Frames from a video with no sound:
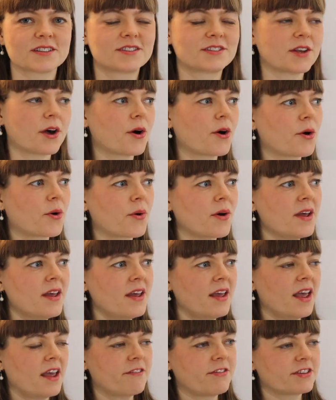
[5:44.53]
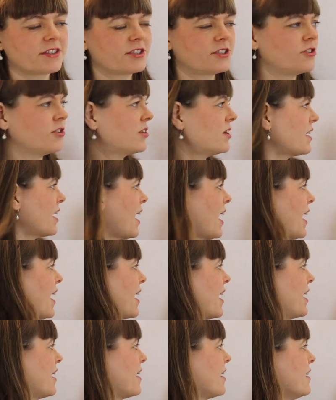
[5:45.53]
So if a student
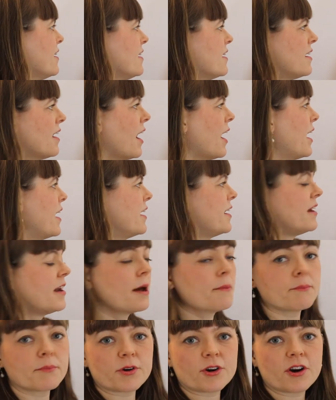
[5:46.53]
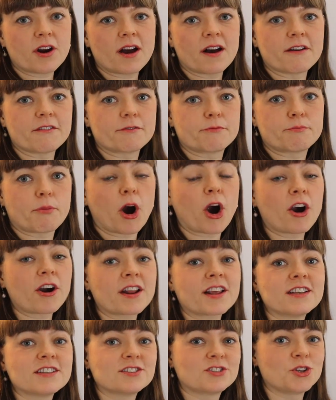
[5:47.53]
had a number of
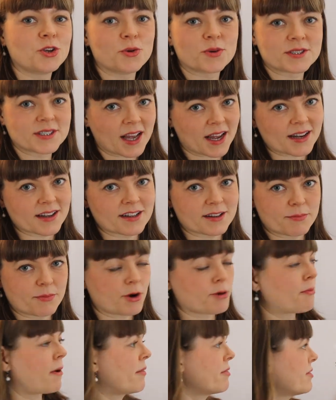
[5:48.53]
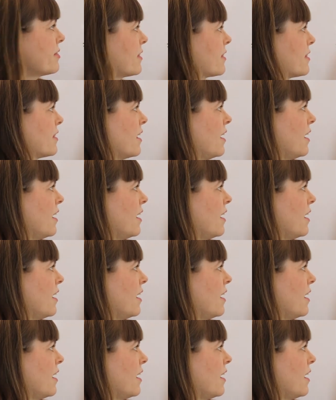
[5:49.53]
parties you attend per month